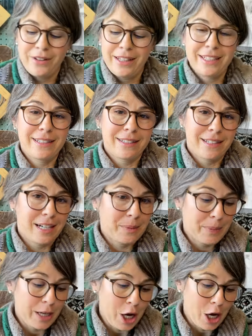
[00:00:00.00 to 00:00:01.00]
this is going to
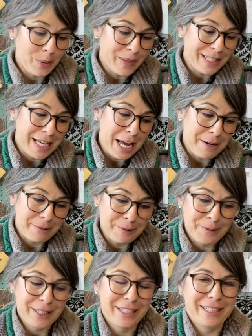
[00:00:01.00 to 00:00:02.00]
be on my table
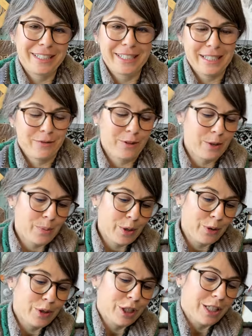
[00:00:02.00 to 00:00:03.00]
because we're
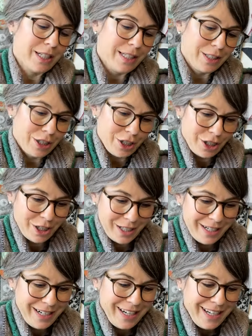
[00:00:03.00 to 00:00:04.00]
approaching Easter.
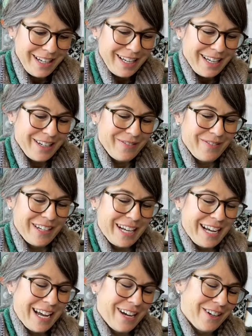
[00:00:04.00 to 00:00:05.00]
Um, but I
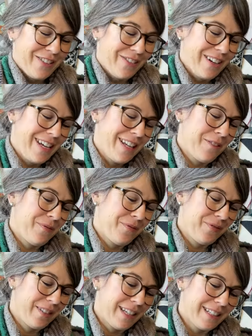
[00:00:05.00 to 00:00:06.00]
have
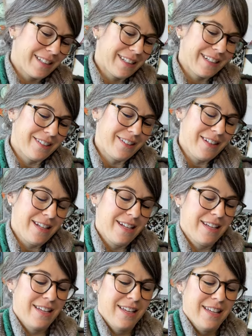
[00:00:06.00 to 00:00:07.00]
these little
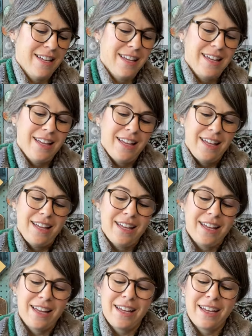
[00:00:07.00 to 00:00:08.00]

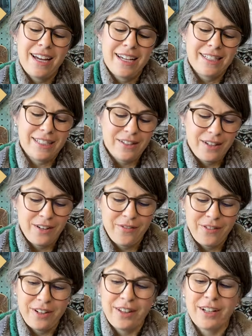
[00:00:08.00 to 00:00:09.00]
guys
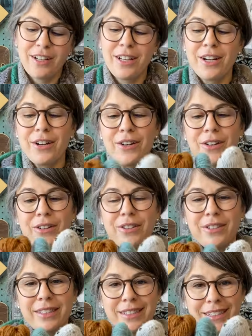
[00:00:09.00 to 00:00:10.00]
for the
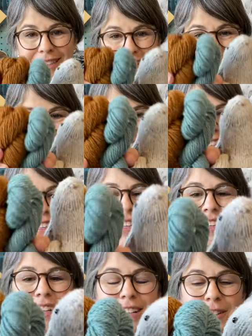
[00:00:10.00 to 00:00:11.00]
clothes
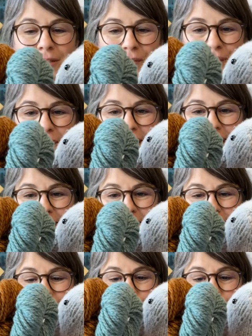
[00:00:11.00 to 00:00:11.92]
and I need to